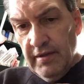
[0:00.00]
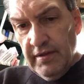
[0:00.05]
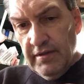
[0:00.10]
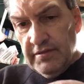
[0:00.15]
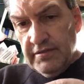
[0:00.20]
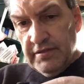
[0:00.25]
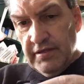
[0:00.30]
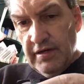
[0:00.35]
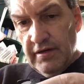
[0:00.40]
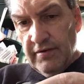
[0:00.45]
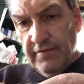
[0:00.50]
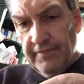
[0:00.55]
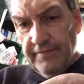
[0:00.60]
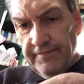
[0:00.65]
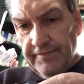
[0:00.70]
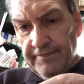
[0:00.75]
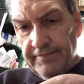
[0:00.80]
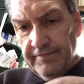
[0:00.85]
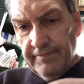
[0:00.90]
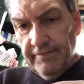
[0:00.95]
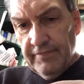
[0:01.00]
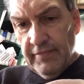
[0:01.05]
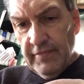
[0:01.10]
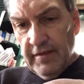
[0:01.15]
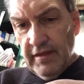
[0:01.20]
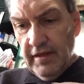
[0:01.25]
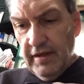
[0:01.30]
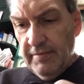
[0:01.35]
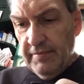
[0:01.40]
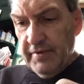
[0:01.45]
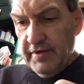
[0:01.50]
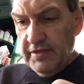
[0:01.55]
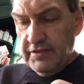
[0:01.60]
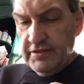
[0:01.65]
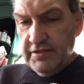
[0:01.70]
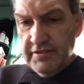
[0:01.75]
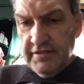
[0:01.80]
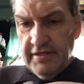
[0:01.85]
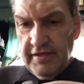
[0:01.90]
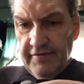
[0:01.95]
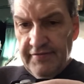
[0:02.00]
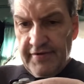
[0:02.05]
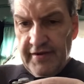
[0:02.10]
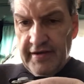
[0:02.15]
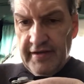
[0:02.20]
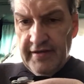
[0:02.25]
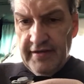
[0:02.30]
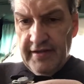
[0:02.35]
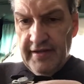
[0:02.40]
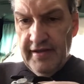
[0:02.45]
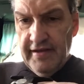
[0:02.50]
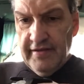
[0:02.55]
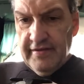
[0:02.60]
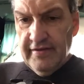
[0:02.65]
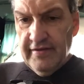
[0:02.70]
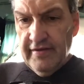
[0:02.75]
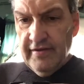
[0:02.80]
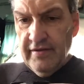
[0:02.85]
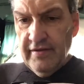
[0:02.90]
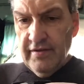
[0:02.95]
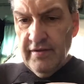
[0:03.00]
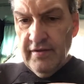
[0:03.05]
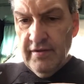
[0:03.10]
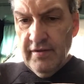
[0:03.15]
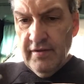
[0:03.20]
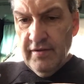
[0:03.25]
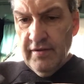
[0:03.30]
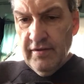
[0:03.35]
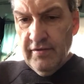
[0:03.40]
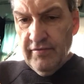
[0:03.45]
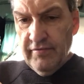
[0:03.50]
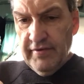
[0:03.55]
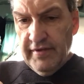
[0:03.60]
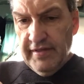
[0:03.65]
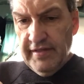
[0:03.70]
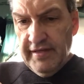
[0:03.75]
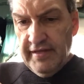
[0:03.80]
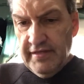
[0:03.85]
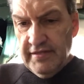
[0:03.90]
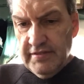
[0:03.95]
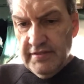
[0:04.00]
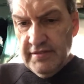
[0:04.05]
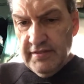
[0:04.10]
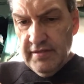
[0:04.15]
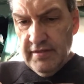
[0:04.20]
So I'm gonna just see if I can get it to release.